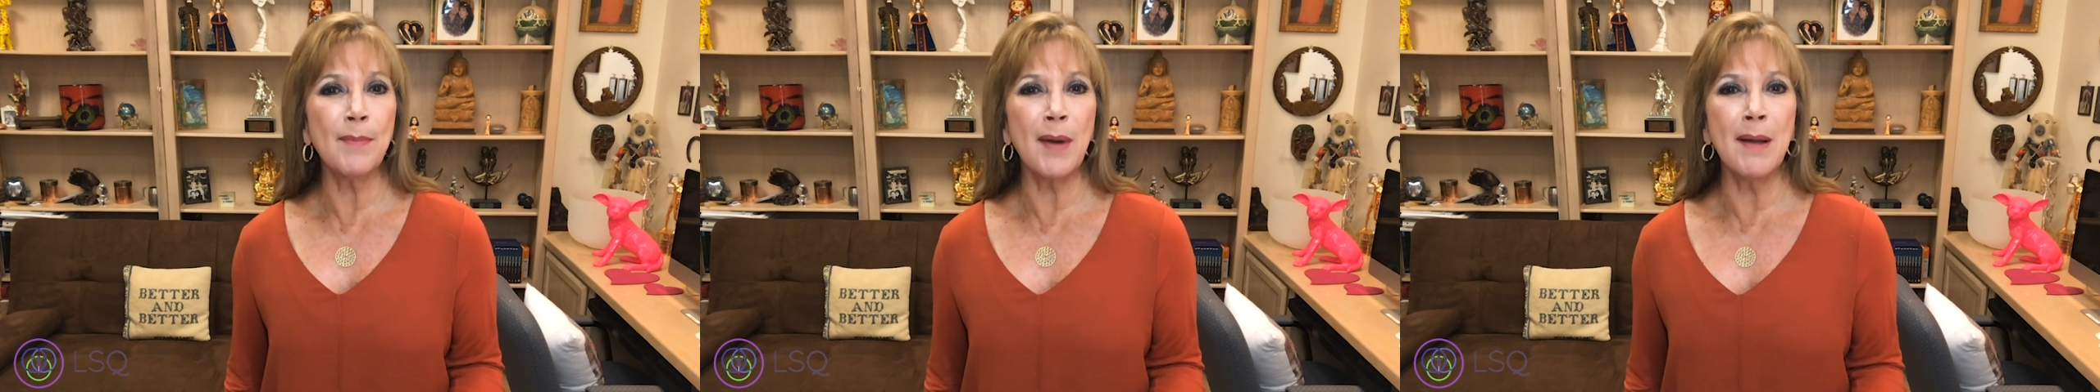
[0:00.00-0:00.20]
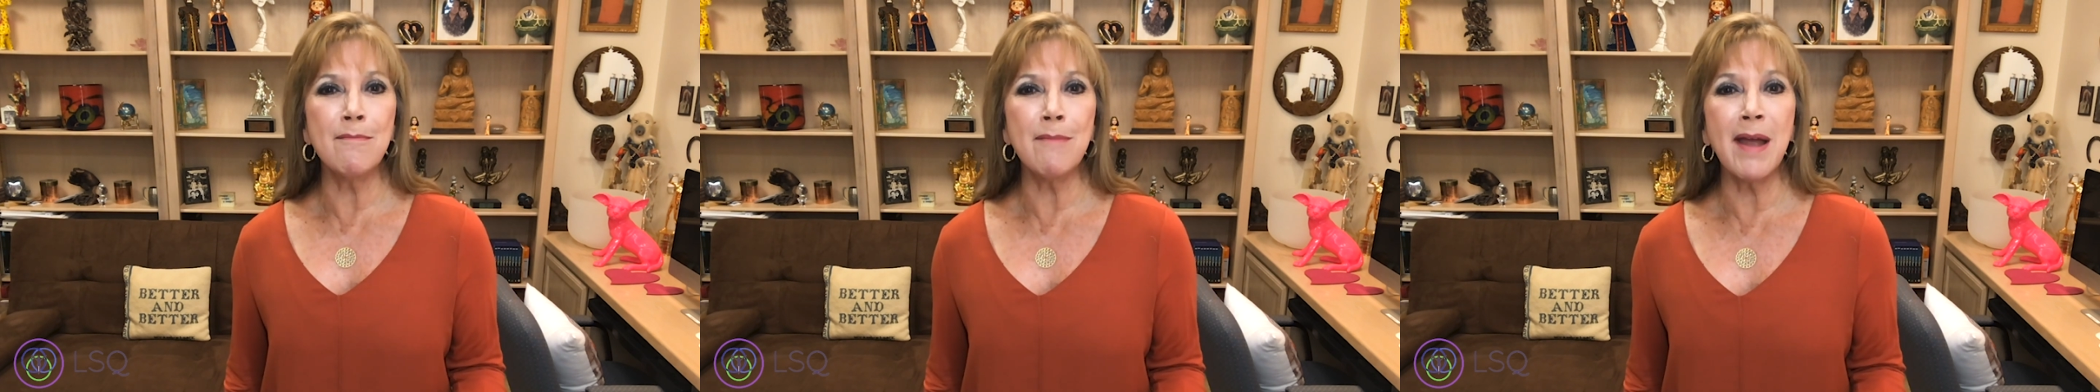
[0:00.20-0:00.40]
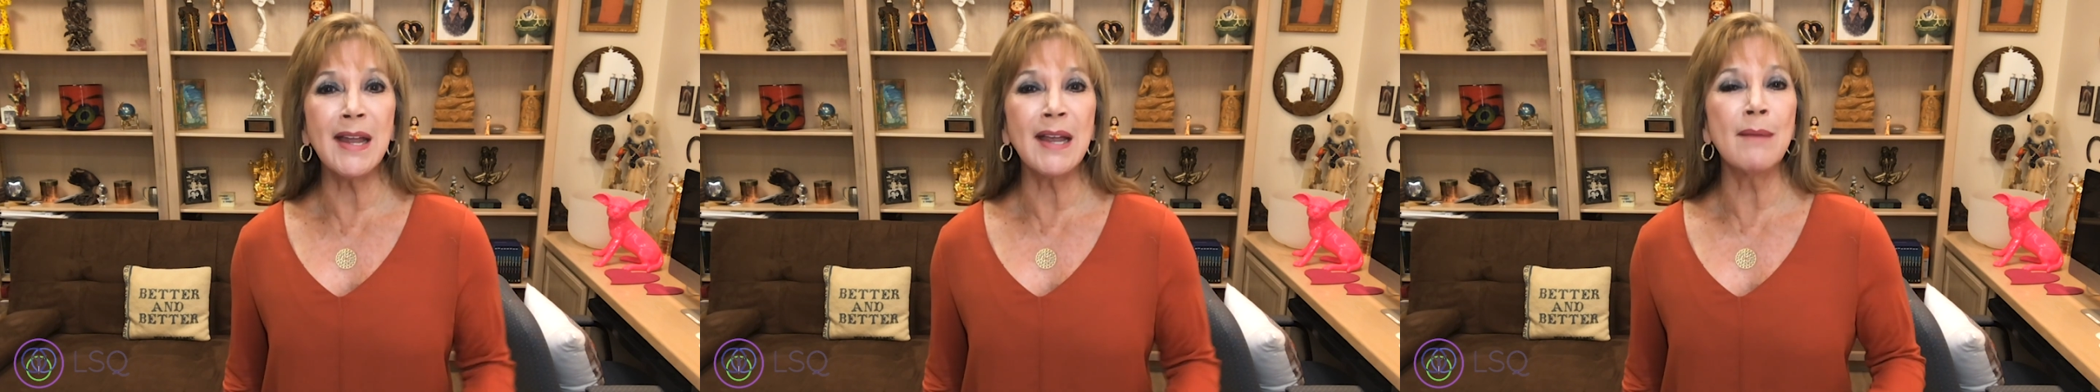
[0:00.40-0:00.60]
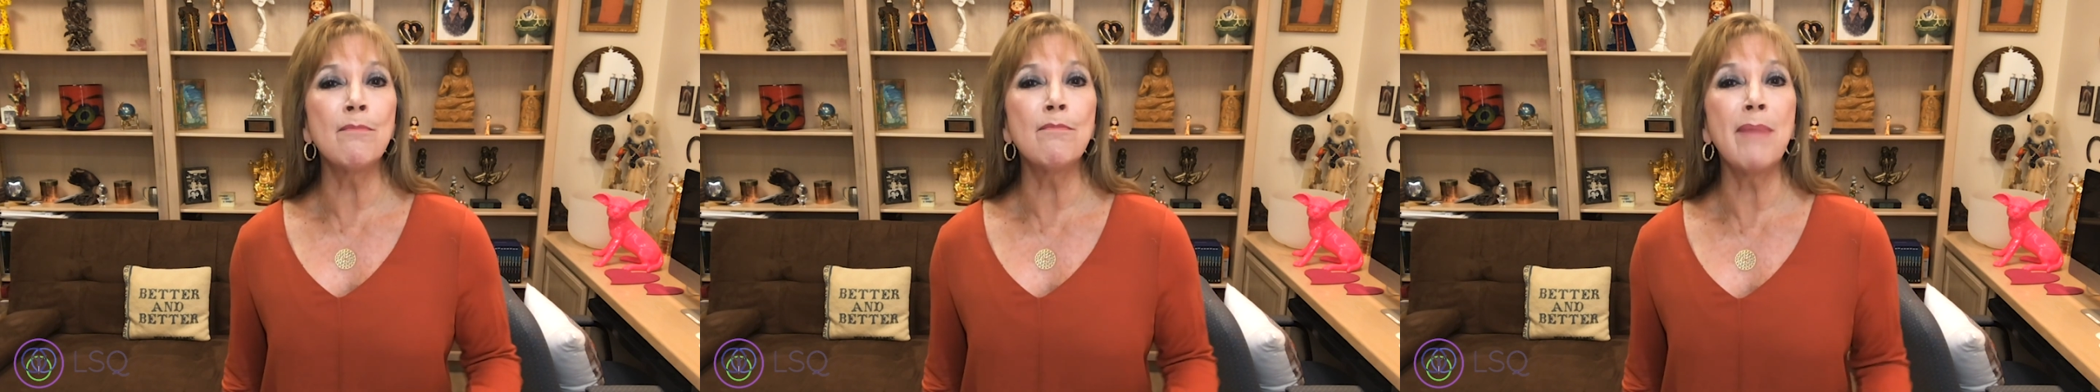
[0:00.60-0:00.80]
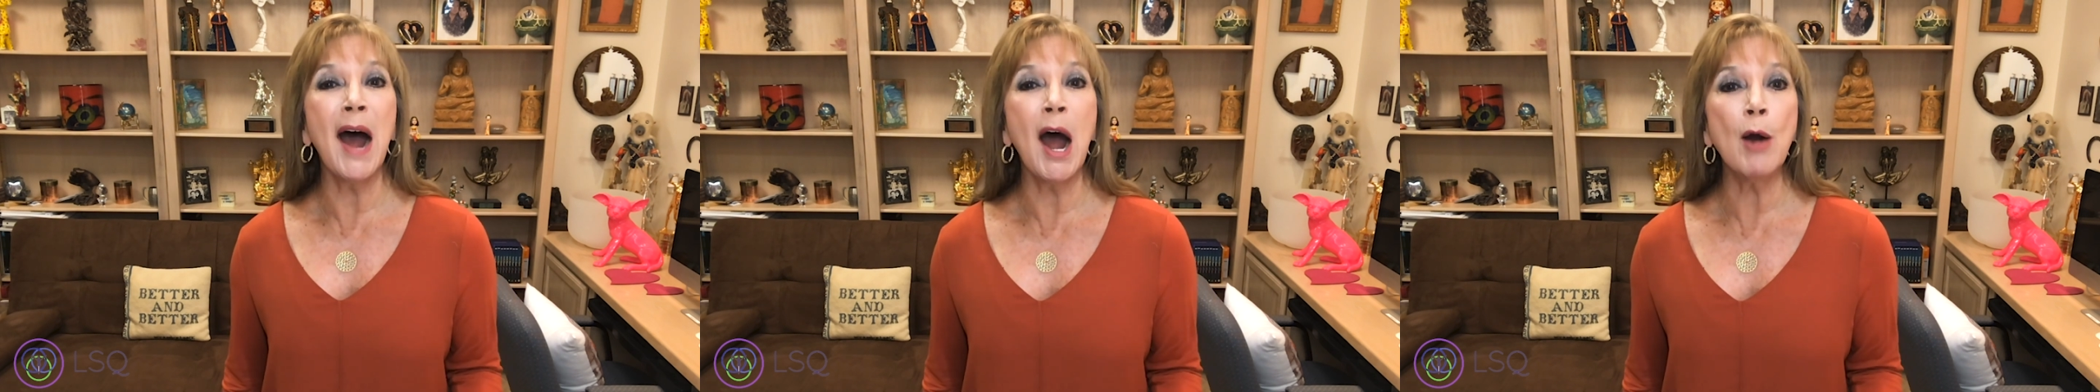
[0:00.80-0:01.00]
I make
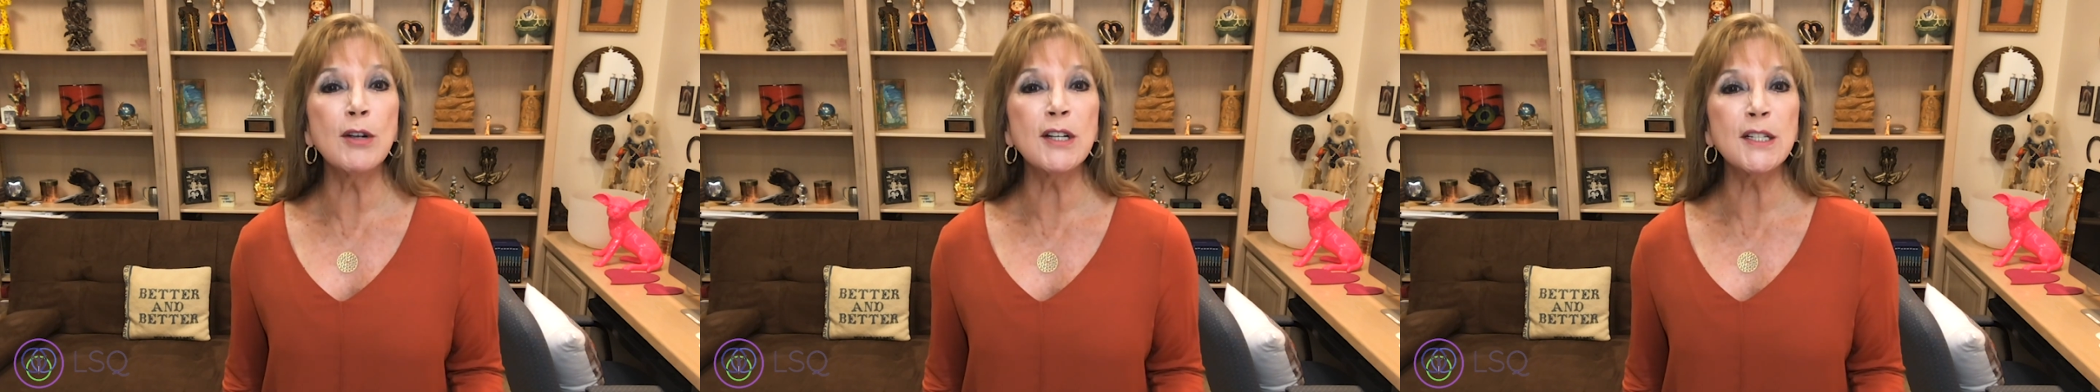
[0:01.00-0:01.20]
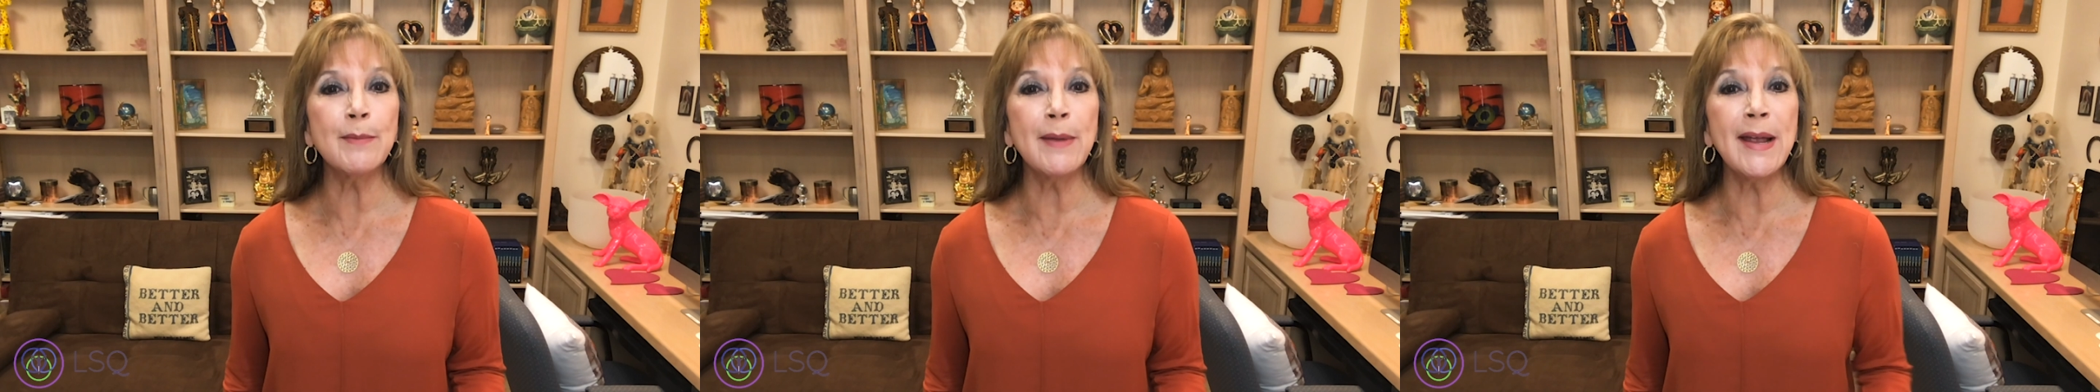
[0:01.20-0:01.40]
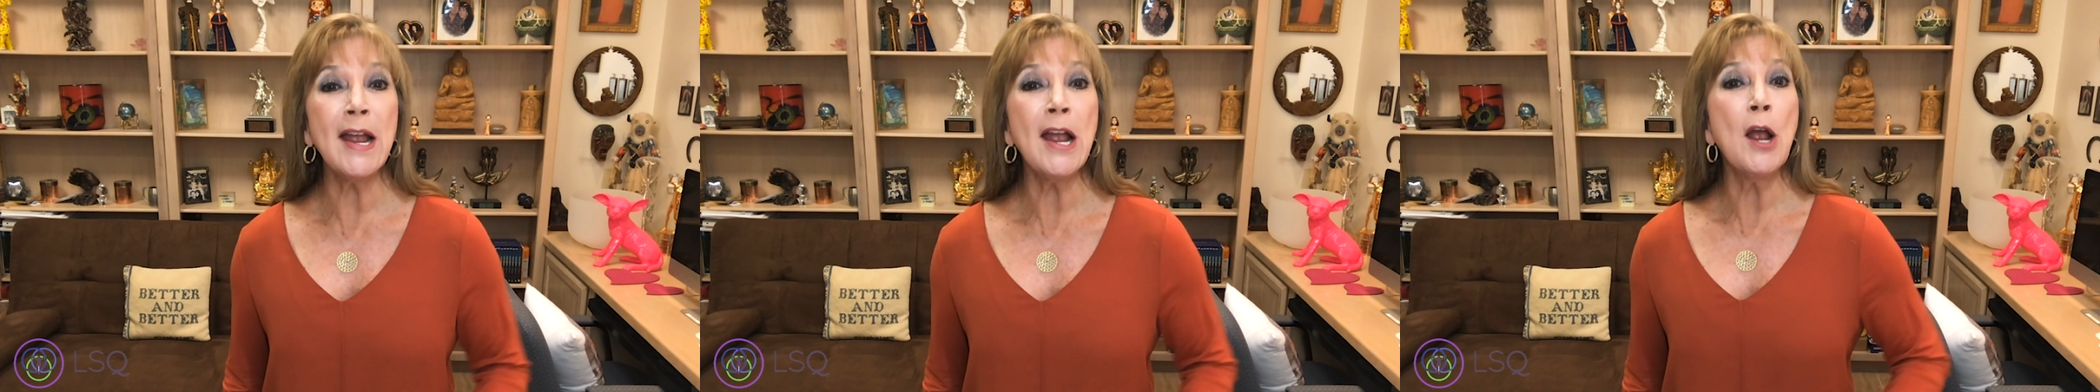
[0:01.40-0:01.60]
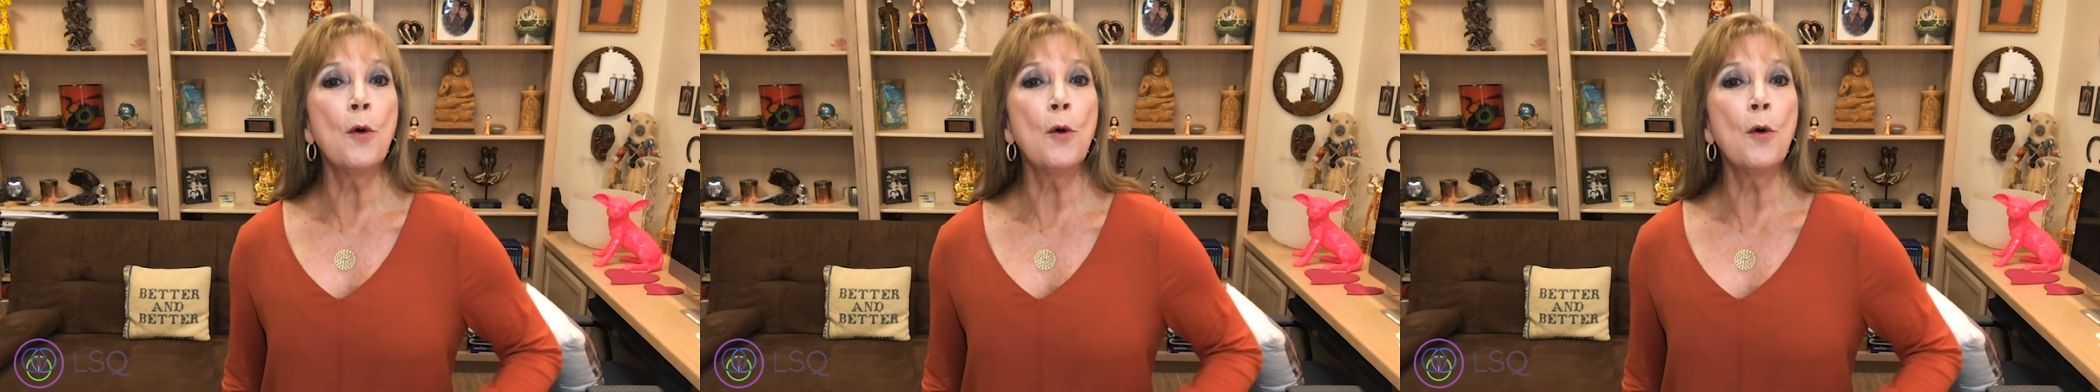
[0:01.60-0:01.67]
empowers me